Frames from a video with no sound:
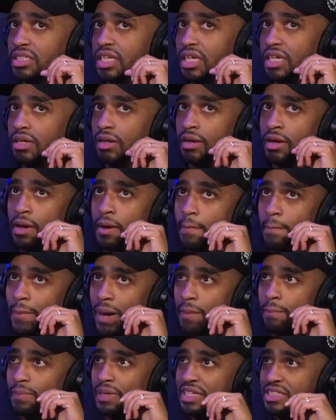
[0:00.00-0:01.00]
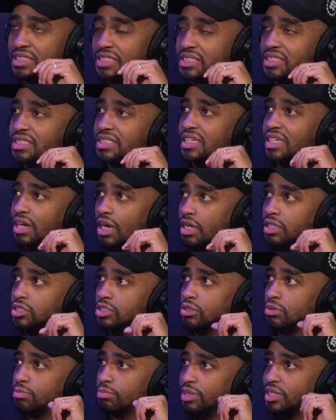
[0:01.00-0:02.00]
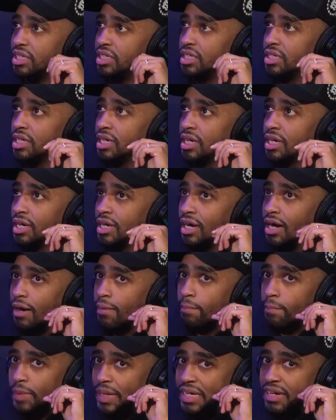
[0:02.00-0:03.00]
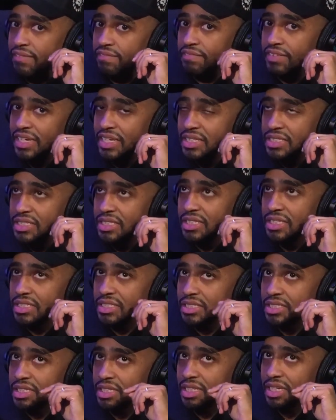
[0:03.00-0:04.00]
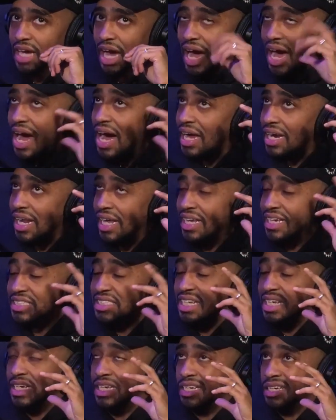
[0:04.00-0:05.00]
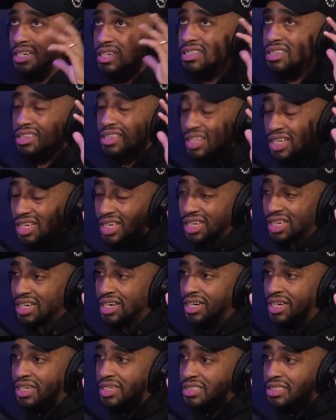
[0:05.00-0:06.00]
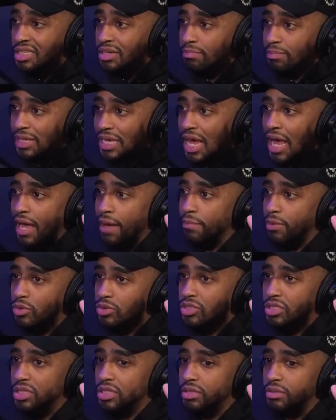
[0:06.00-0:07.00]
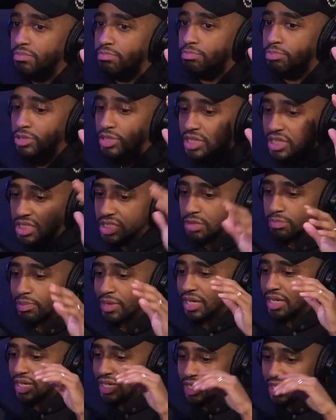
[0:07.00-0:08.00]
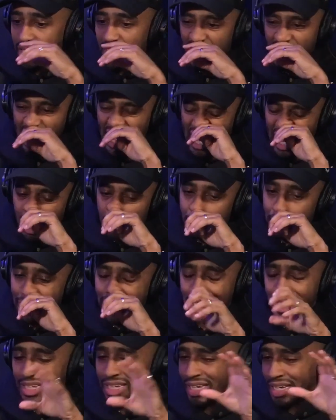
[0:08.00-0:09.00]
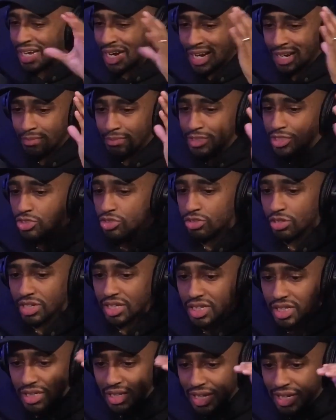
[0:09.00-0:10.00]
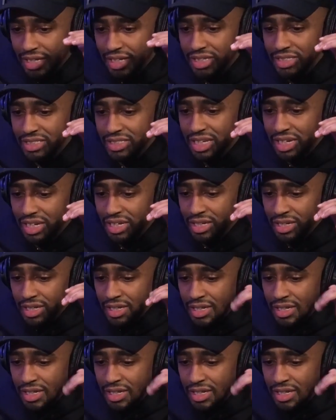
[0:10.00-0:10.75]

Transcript: like my business can also be a benefit to God. Like it's a good thing to be able to participate in the economy. And the economy's tricky. Like it's not